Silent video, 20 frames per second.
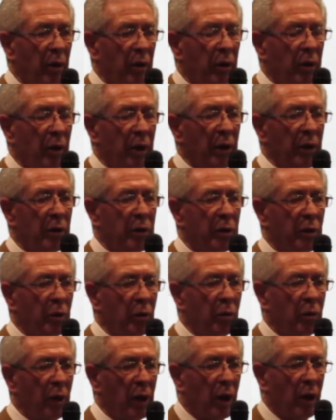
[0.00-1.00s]
going
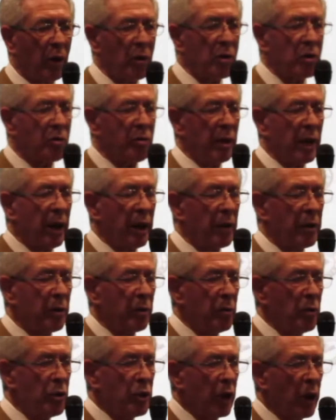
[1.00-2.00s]
through Austria,
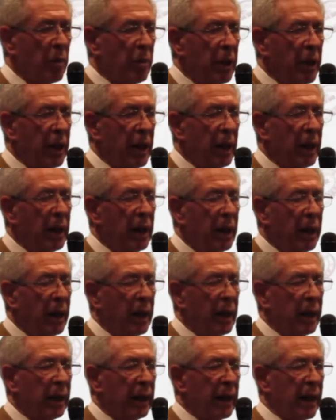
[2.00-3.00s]
through Germany,
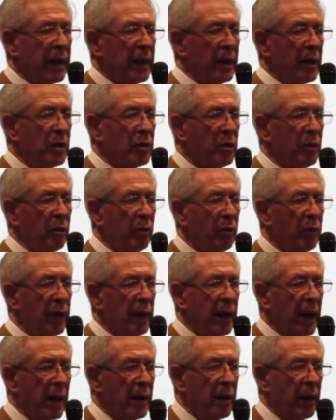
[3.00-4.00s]
getting to
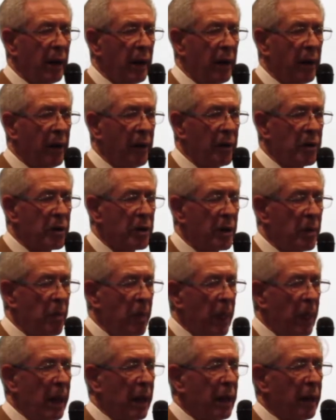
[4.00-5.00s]
the Netherlands,
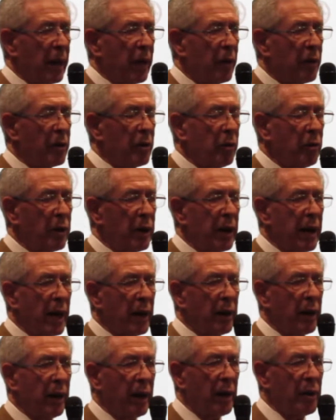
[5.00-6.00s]
and through the
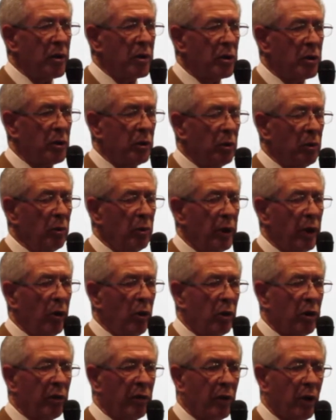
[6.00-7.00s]
Netherlands to the
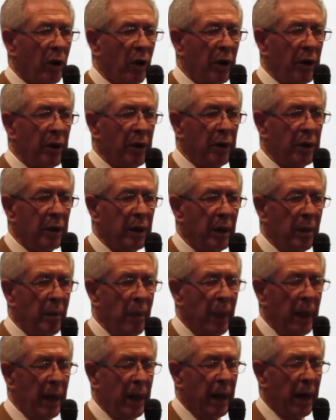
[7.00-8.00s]
Hook of Holland,
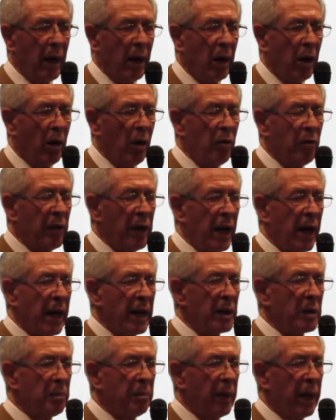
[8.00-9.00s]

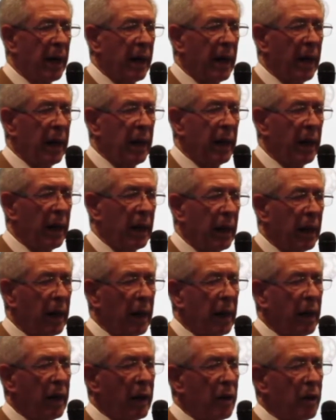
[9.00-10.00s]
overnight by
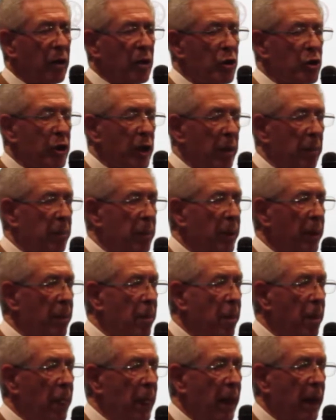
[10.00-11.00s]
uh, ship,
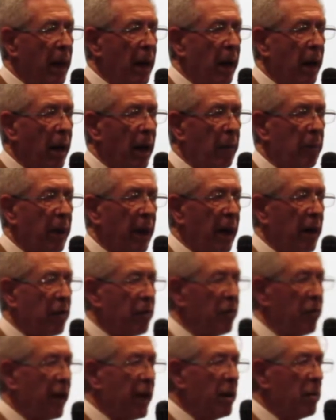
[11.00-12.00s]
uh, by
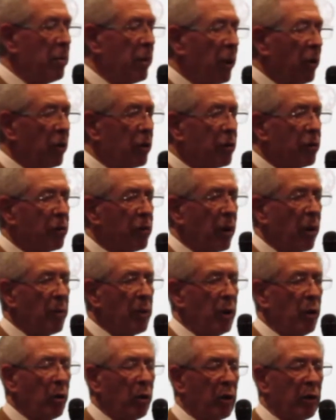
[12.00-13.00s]
ferry boat
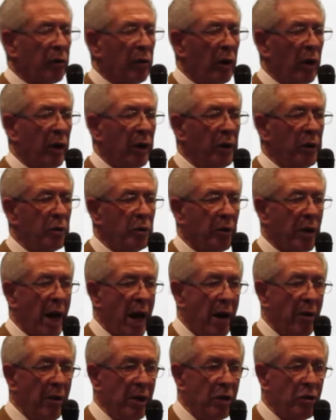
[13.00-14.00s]
from the Hook of Holland to
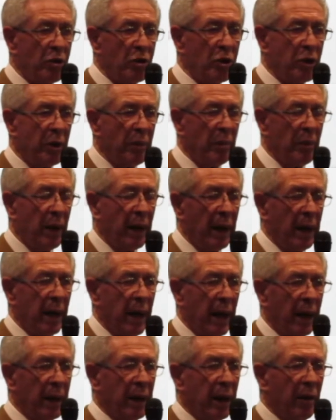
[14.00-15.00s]
Harwich,
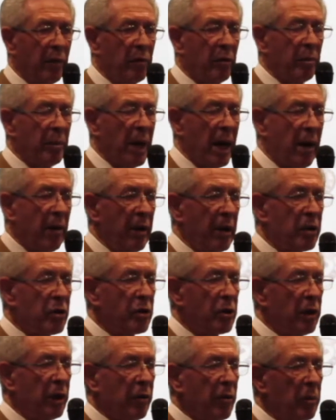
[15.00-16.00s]
and then from
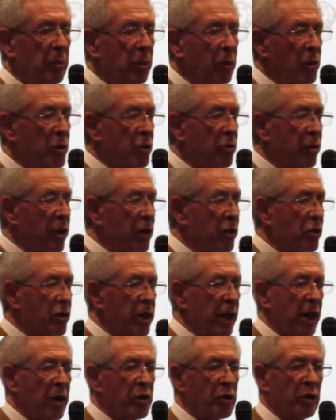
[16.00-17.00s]
Harwich to Liverpool Street
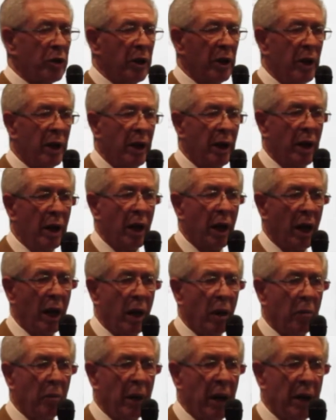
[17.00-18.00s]
Station
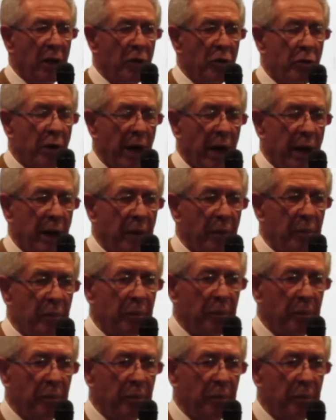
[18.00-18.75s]
uh, by train.